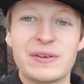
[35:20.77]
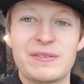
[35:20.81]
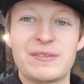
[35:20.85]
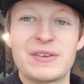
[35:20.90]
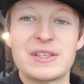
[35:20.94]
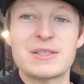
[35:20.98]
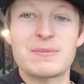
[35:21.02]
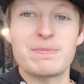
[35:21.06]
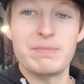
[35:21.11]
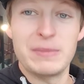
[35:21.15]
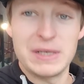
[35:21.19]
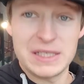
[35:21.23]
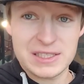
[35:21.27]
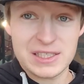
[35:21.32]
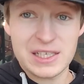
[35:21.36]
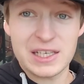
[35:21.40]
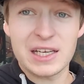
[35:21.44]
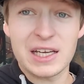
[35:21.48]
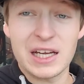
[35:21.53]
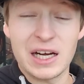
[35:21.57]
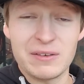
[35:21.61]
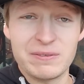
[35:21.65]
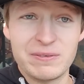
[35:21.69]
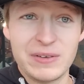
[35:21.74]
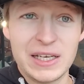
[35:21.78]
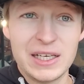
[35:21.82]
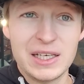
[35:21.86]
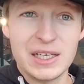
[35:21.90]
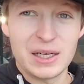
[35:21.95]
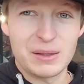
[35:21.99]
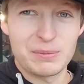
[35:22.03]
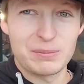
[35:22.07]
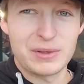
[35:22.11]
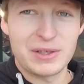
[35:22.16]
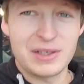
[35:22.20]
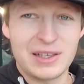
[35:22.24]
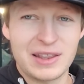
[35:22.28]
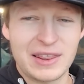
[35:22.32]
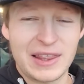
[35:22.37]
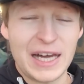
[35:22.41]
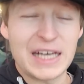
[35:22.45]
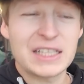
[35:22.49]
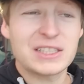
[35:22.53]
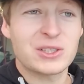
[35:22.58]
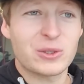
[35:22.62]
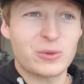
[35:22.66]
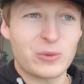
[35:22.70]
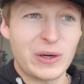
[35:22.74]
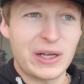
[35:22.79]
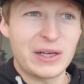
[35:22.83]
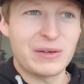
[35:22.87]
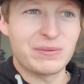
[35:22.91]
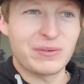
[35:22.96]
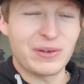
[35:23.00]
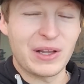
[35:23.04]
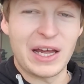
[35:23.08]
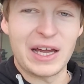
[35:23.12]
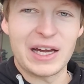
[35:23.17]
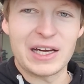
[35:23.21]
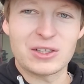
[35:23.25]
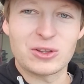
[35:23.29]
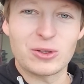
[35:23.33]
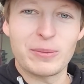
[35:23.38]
if it's missing a VIN number, that's a red flag.